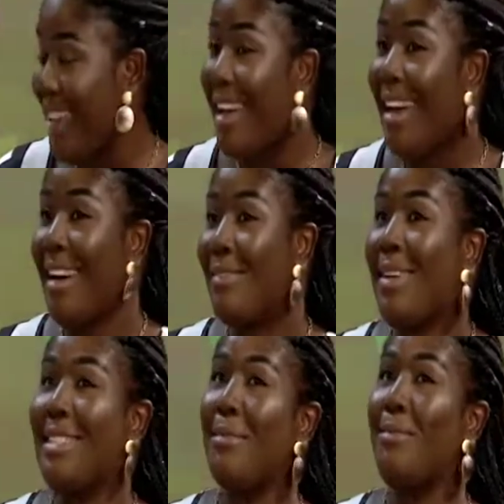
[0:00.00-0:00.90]

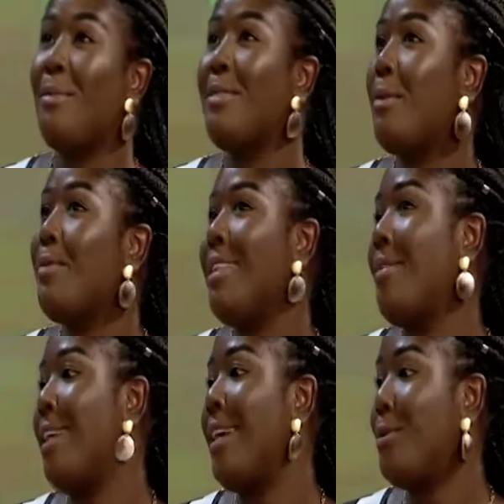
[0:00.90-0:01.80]
it's something I
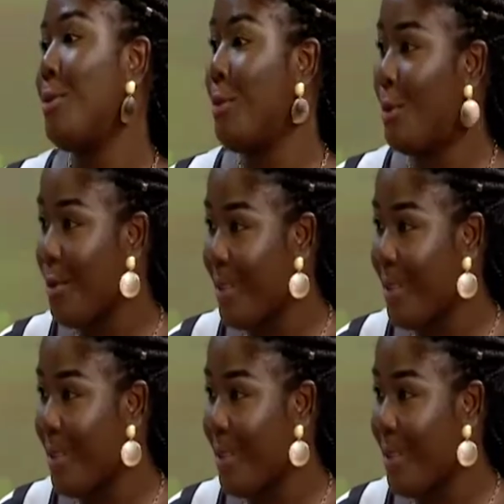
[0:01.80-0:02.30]
would like to do.